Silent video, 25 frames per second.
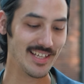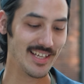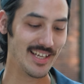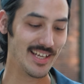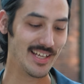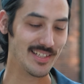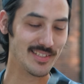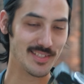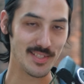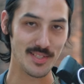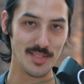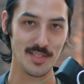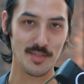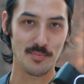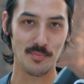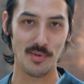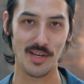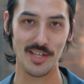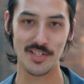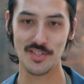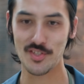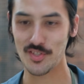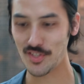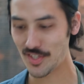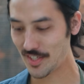and this is
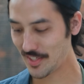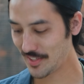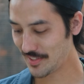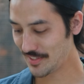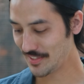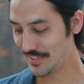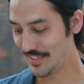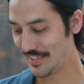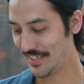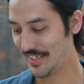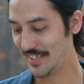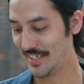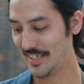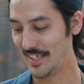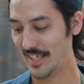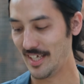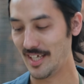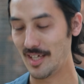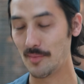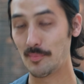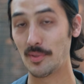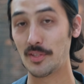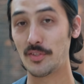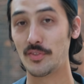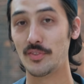my GR.
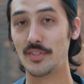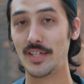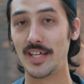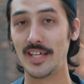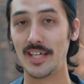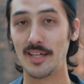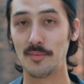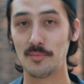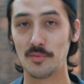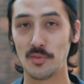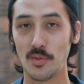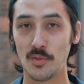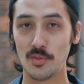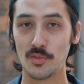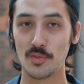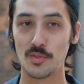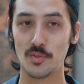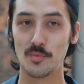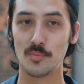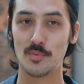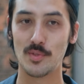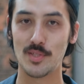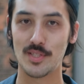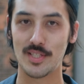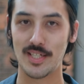But today I'm going
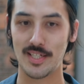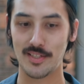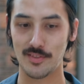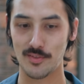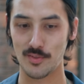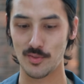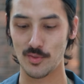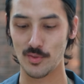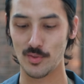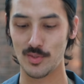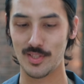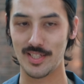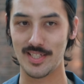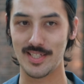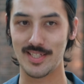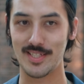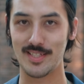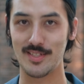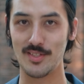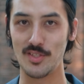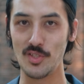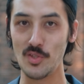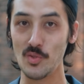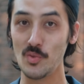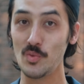to present to you
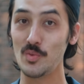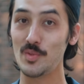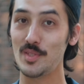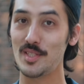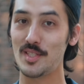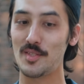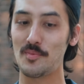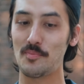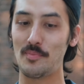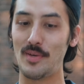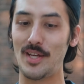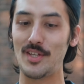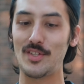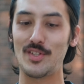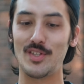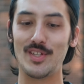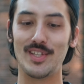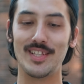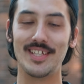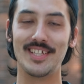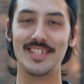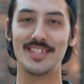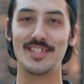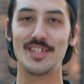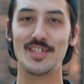this new
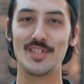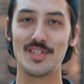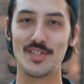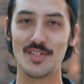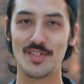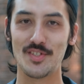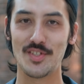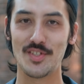special edition